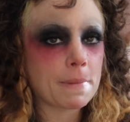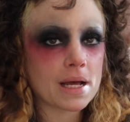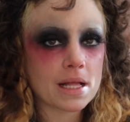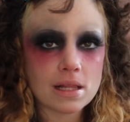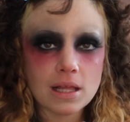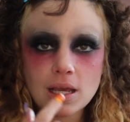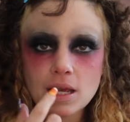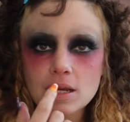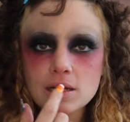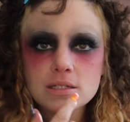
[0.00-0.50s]

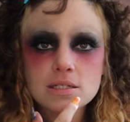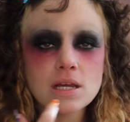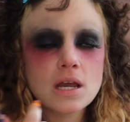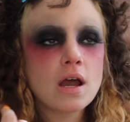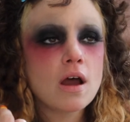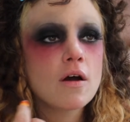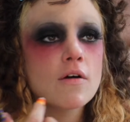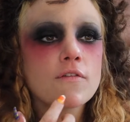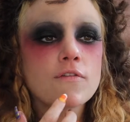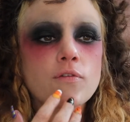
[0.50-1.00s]
clays
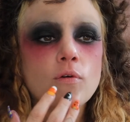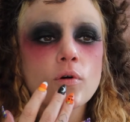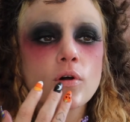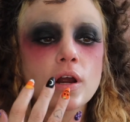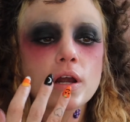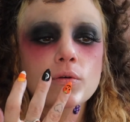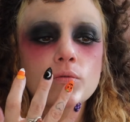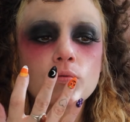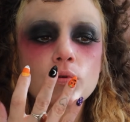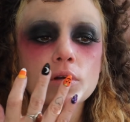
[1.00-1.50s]
for
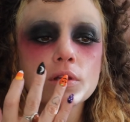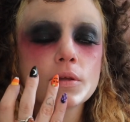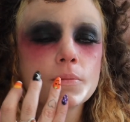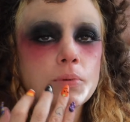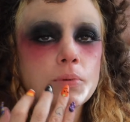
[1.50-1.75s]
a really